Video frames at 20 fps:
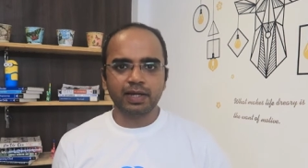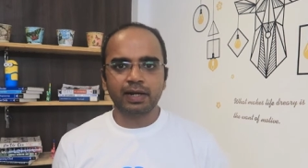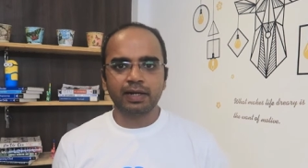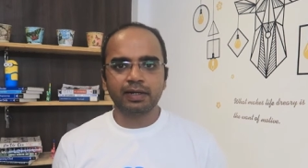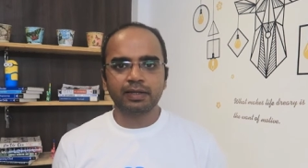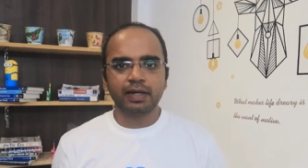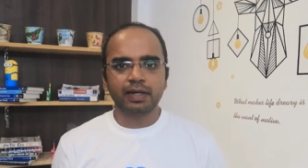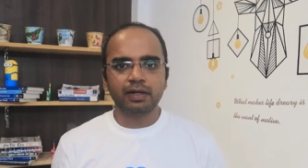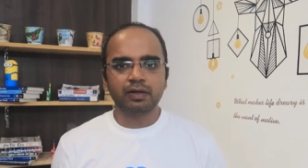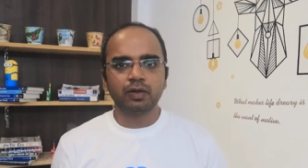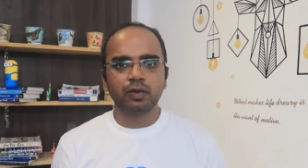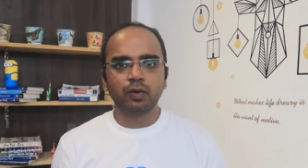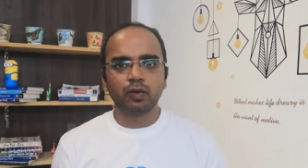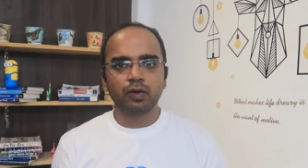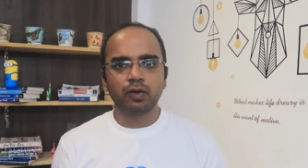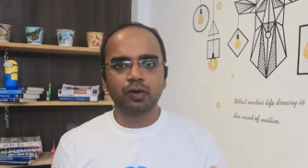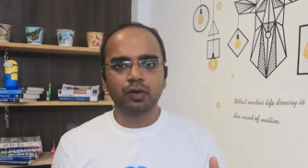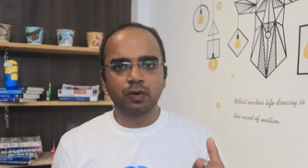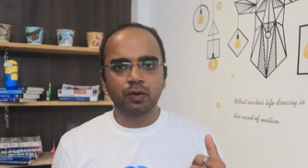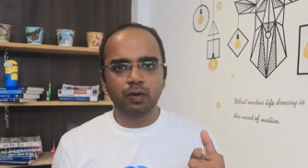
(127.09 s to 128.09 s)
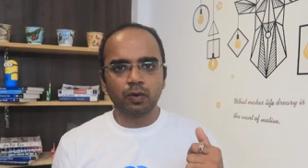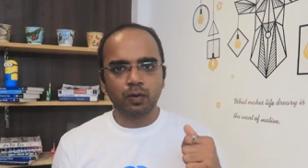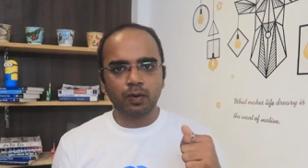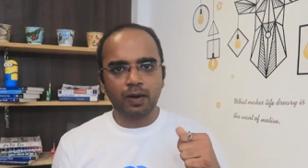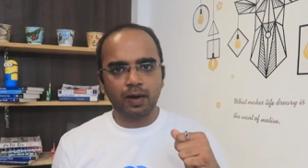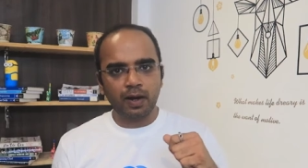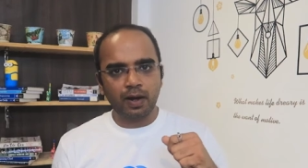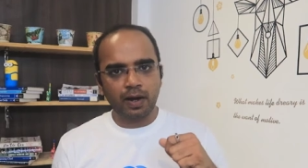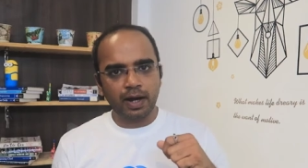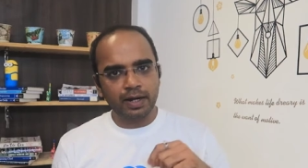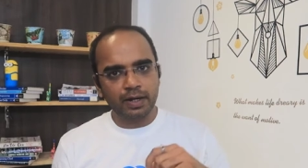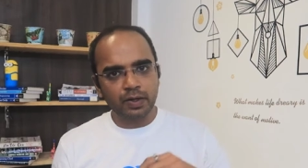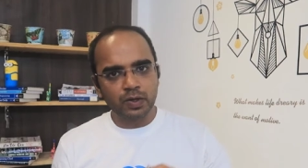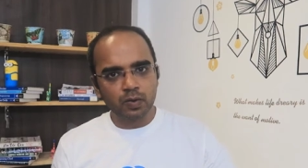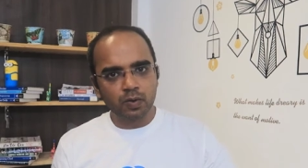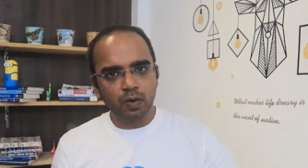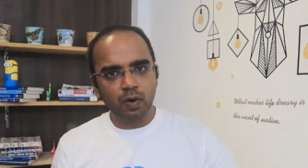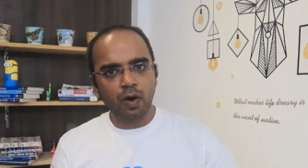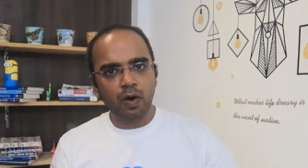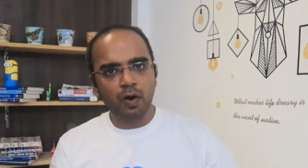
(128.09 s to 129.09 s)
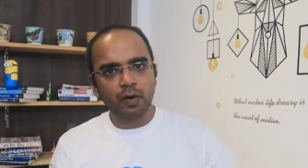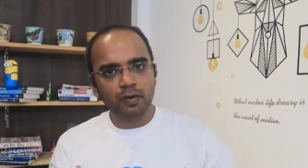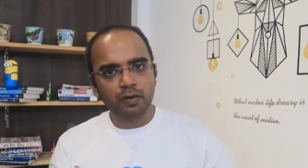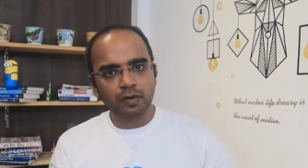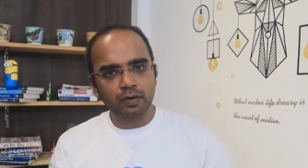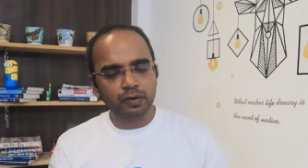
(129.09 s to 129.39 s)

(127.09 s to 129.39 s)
and then you could go and do all